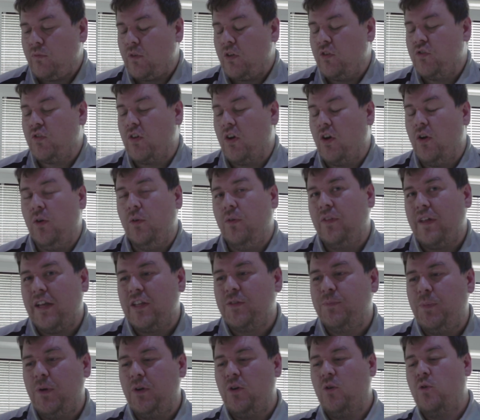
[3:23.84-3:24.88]
So
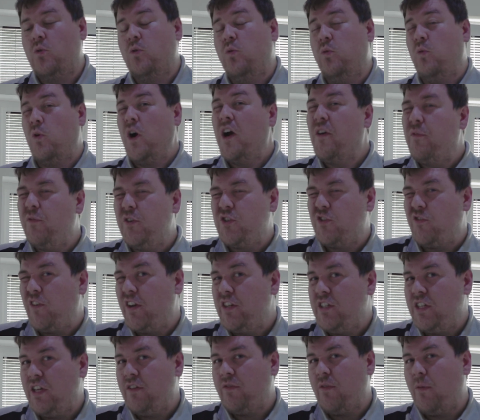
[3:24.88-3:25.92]
that's been quite
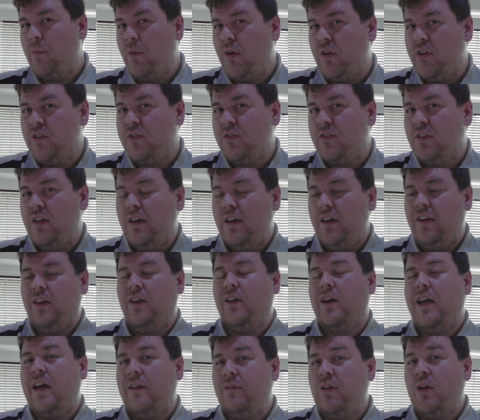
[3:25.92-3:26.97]
frustrating, if I'm honest.
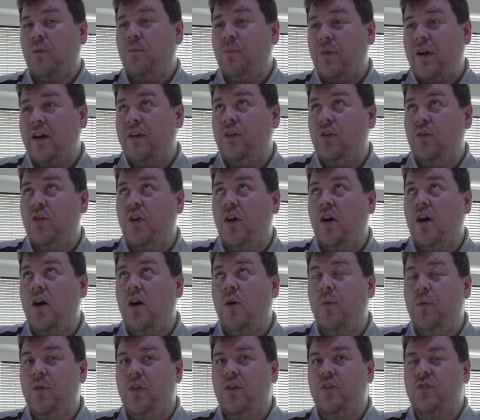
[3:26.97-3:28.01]
You know, having a brand new
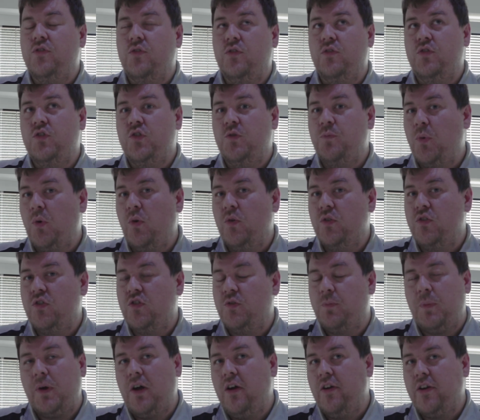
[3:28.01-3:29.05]
car with a sort of
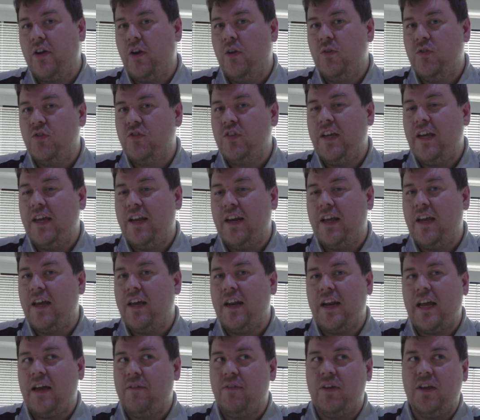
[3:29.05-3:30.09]
sports Sparco seat in it
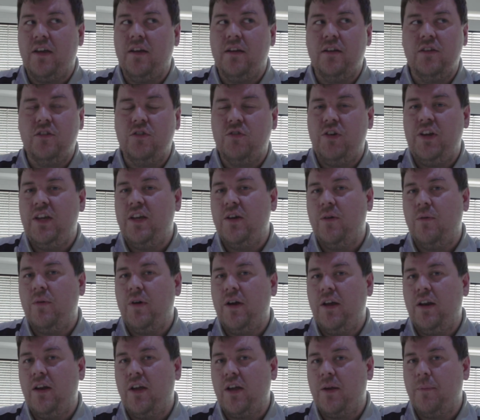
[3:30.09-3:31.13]
and having it creak
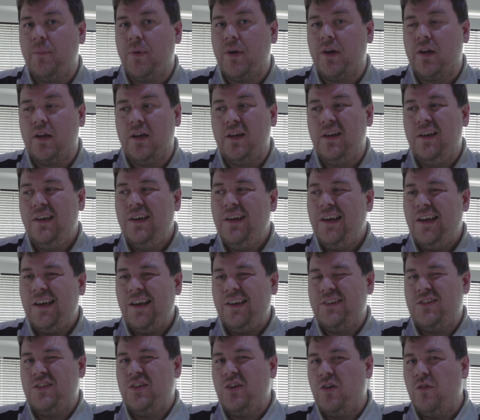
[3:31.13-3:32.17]
away like a bugger
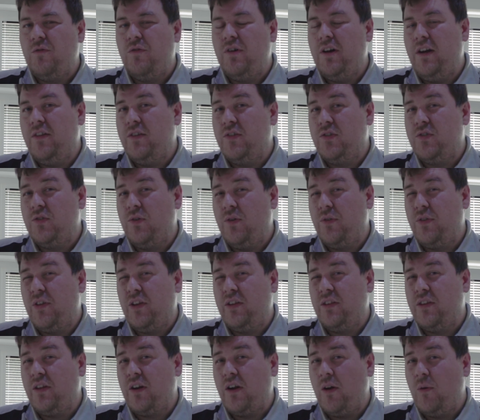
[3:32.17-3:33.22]
is not really the sort of
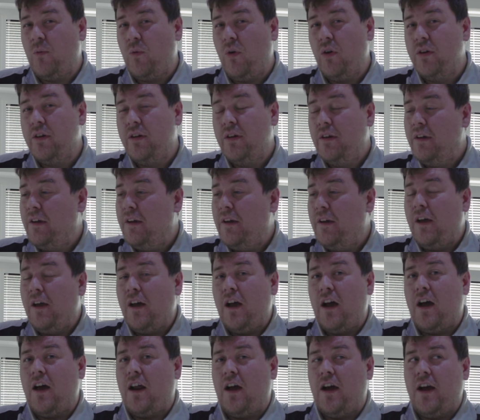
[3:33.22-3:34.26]
thing that I want.
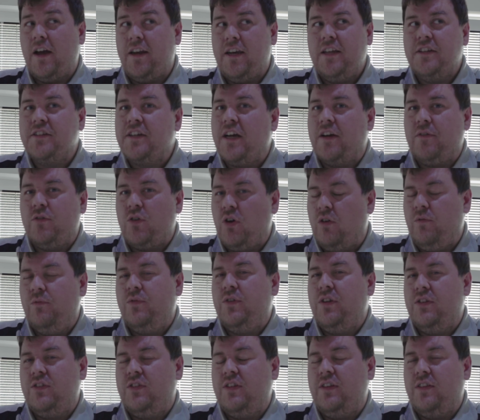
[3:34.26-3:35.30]
I need to have
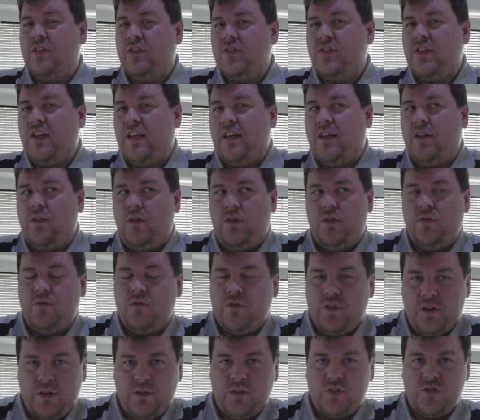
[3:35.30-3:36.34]
confidence in the seat. You can
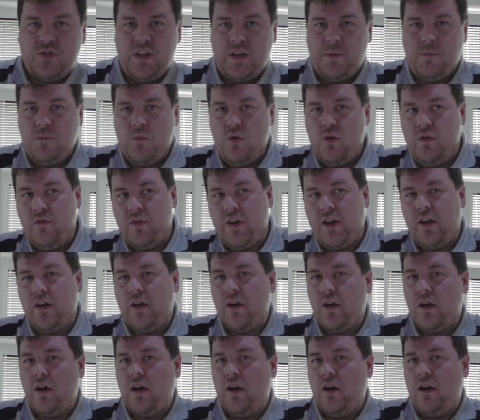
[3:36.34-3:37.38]
feel the seat moving
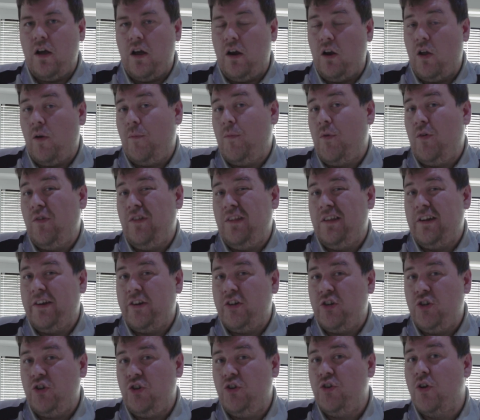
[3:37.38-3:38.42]
a, a lot more than it
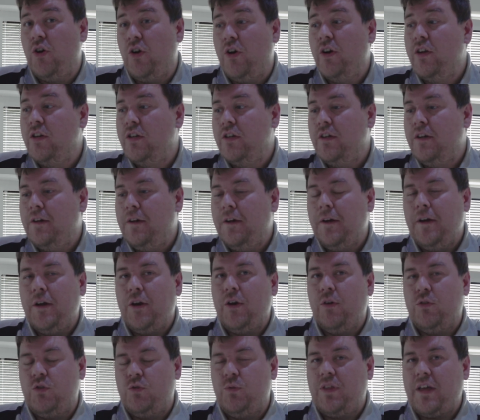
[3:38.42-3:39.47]
should.
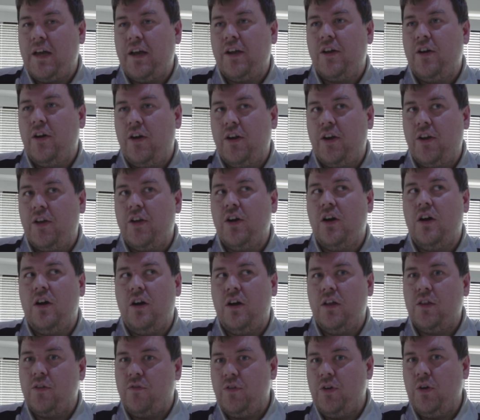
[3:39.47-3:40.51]
And obviously with that kind of
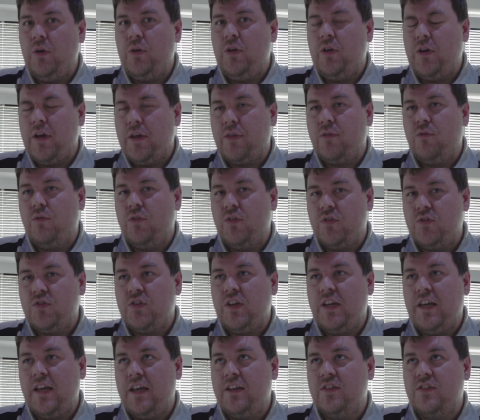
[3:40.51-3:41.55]
car, the feel you get through the
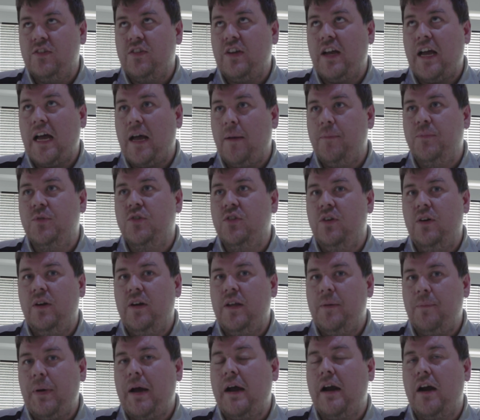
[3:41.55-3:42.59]
seat is
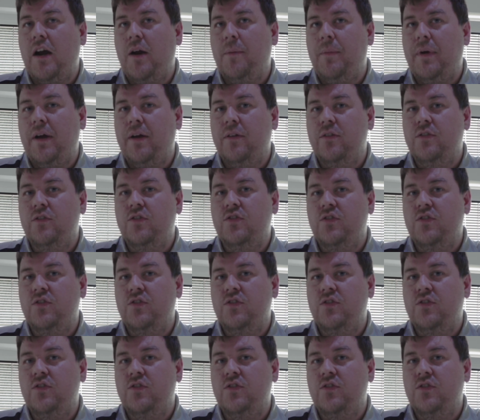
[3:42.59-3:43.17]
absolutely paramount.